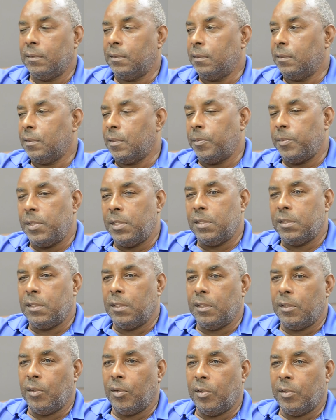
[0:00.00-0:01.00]
some
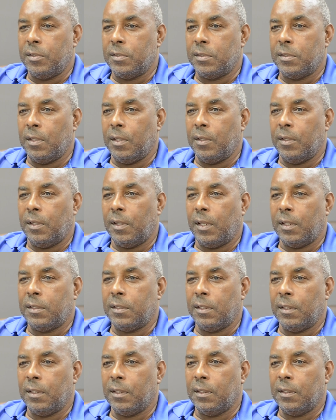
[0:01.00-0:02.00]
EC dollars down in
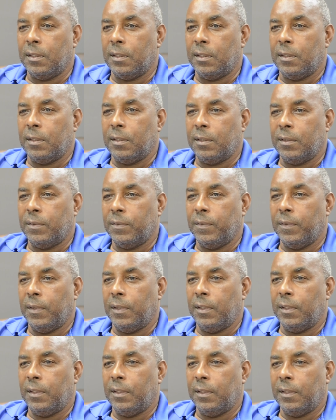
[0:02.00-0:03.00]
Antigua,
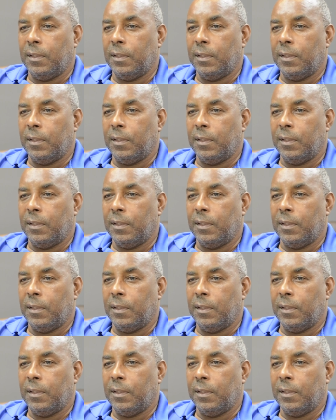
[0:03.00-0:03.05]
right?